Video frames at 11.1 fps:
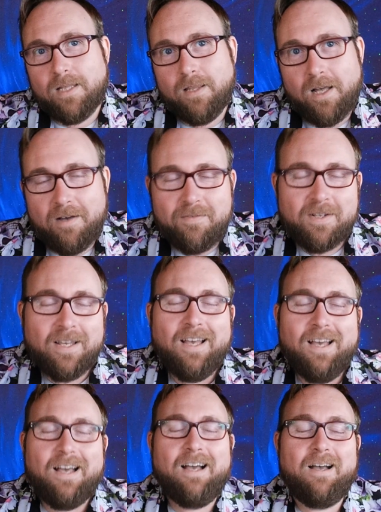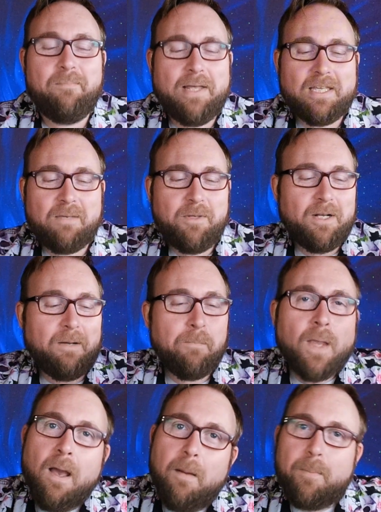loved by the community.
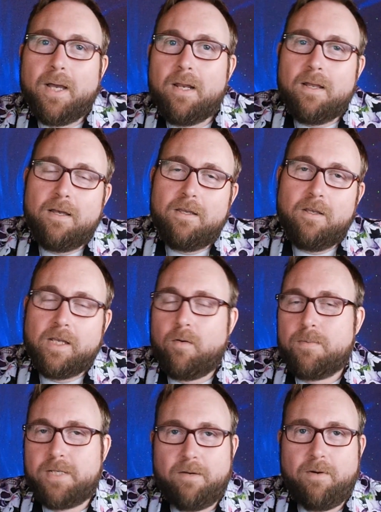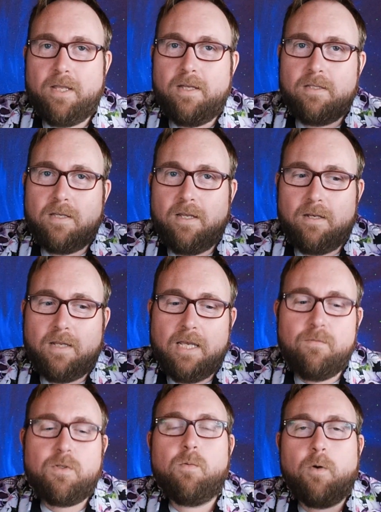But you get what I'm saying, right? It
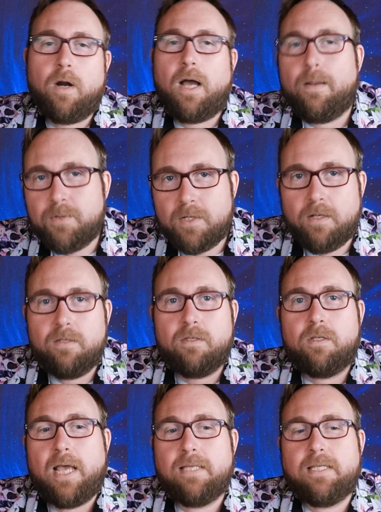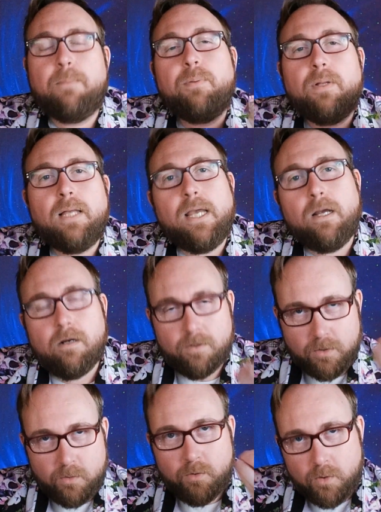gives you more options as a player
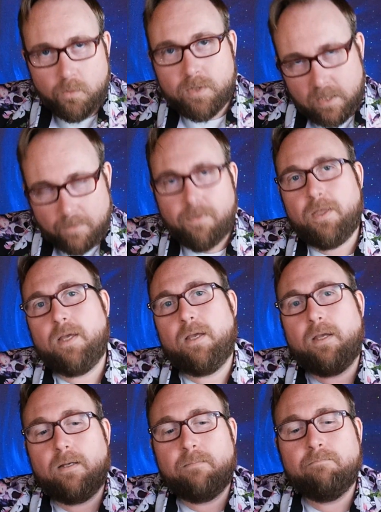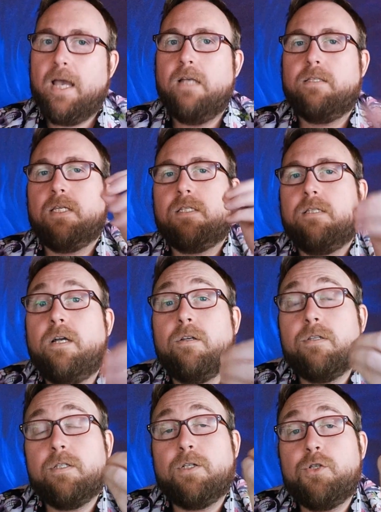to do something. It's a
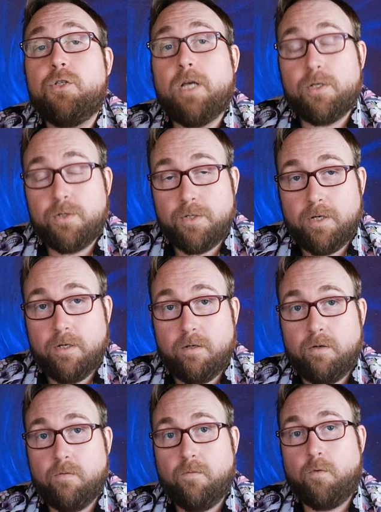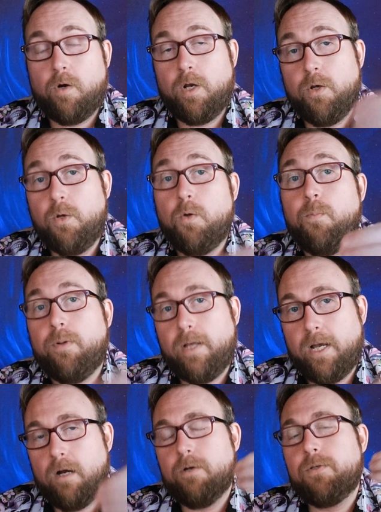subtle suggestion for a new
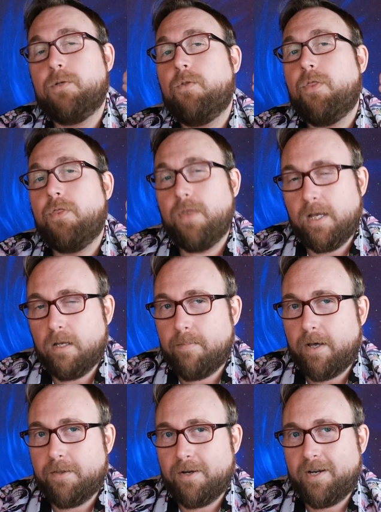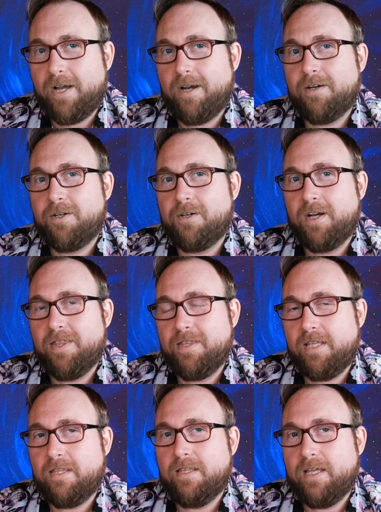player to think about their character and
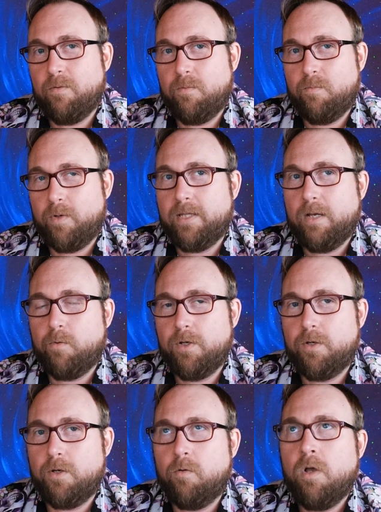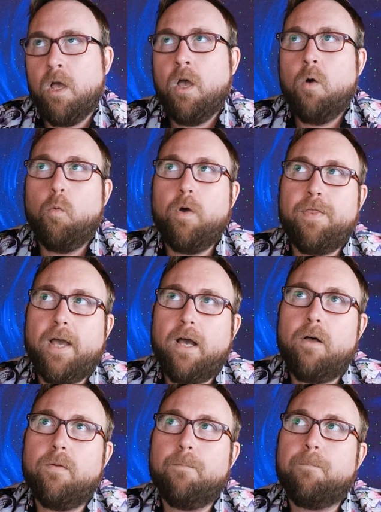think that they what they would do
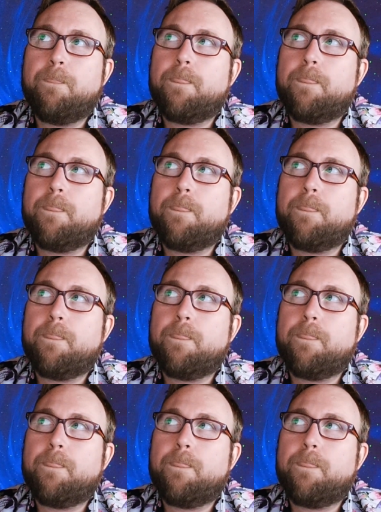without.